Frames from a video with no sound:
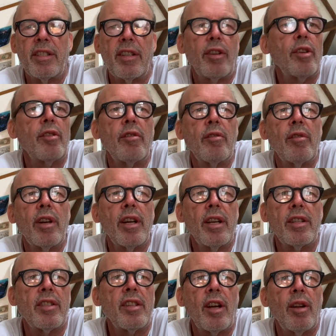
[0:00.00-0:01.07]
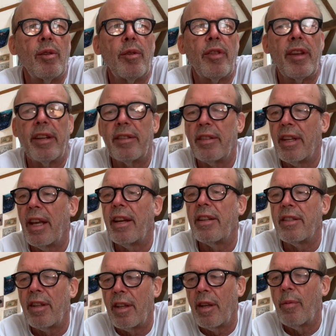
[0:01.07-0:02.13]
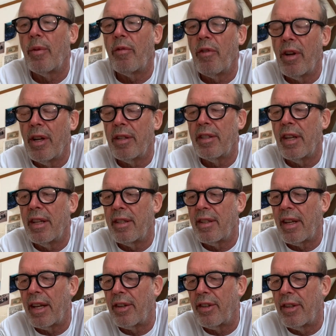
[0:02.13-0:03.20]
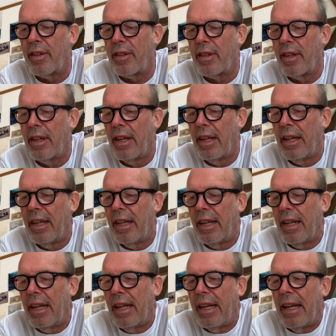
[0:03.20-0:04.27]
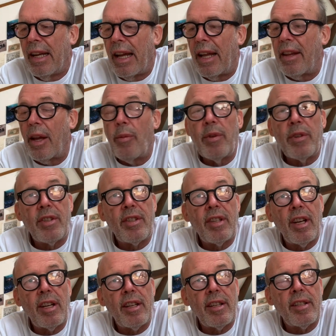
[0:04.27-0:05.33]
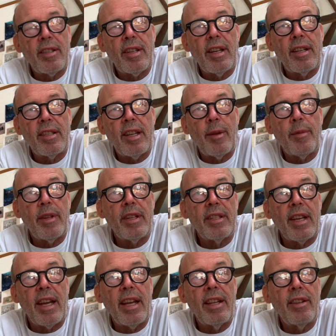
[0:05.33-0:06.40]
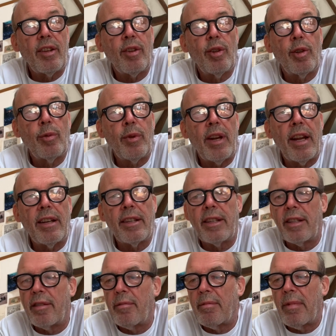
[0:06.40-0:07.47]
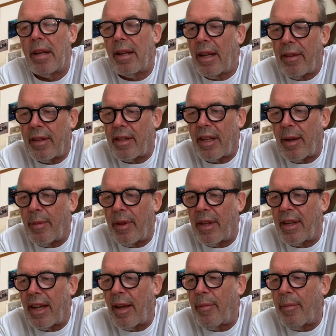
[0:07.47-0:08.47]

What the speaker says: They couldn't rehearse the whole thing together, so they would rehearse it in sections. And they would start at a certain time of the day and the call would end at the other time of the day.